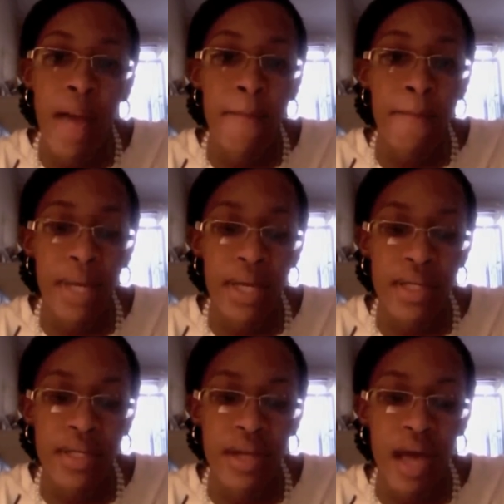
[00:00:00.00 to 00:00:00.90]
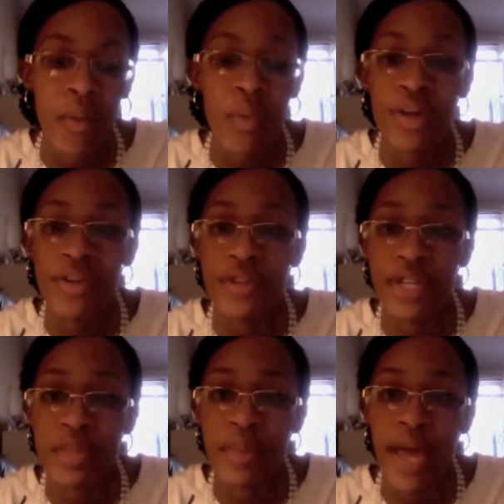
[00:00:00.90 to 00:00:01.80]
But I want to
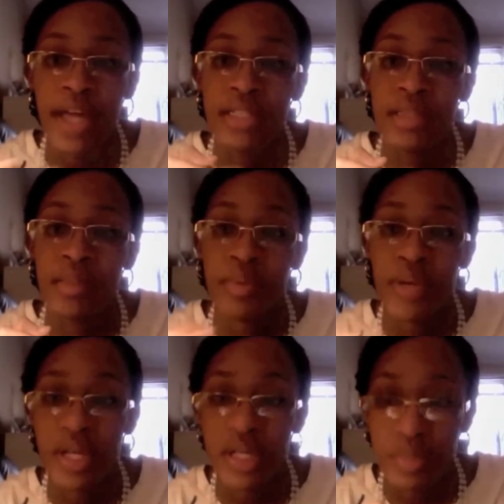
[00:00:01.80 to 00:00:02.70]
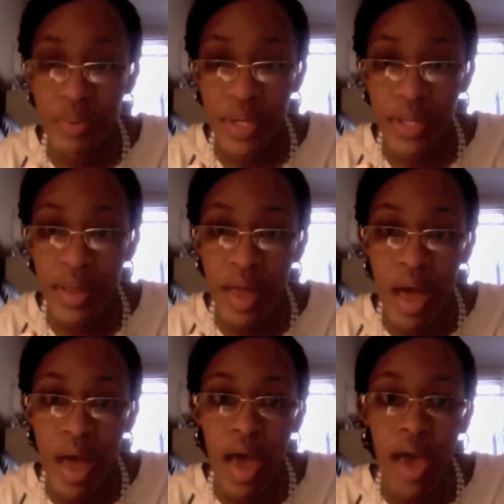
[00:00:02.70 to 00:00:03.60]
first pass breakage point,
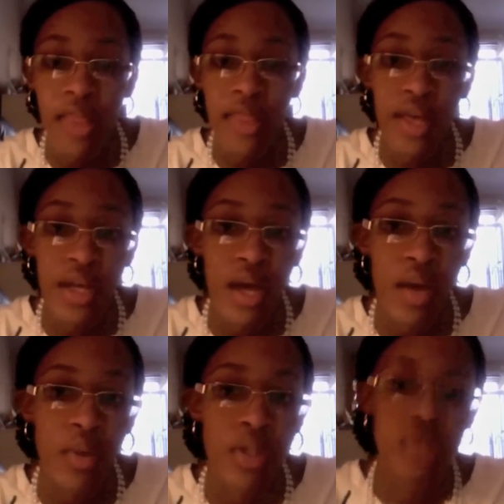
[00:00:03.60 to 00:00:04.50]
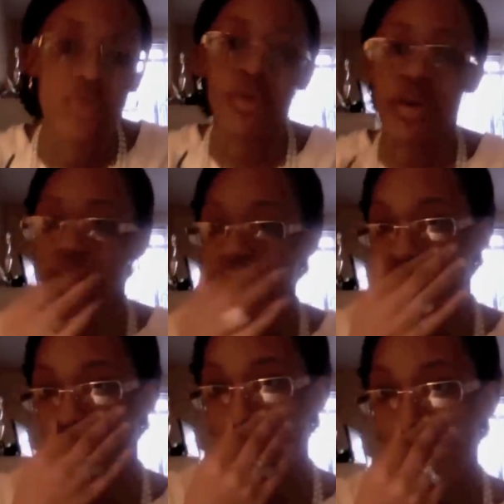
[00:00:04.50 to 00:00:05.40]
and then I want to grow
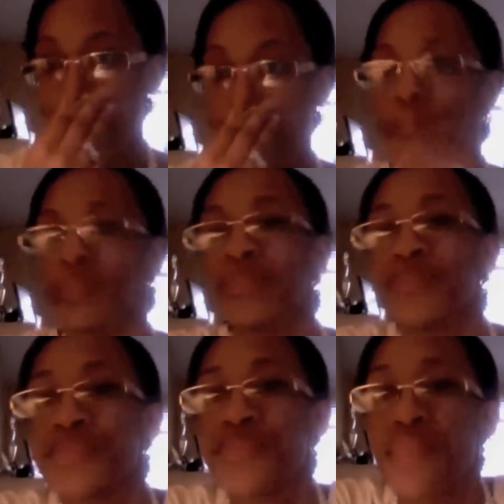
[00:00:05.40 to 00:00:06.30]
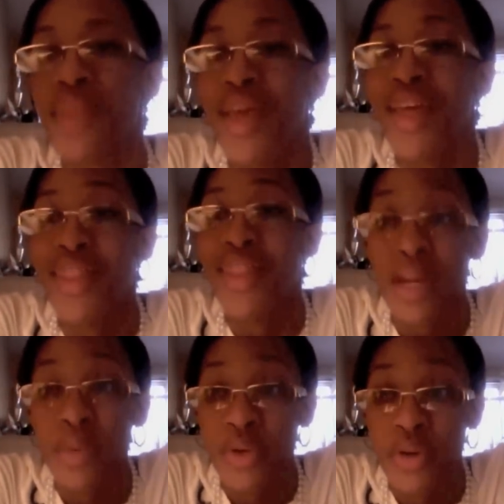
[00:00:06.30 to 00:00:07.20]

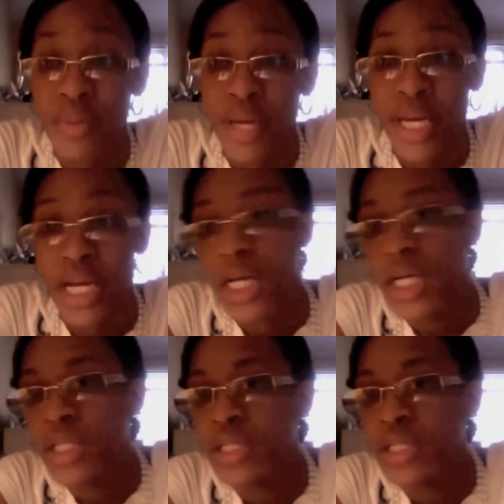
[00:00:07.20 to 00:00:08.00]
my hair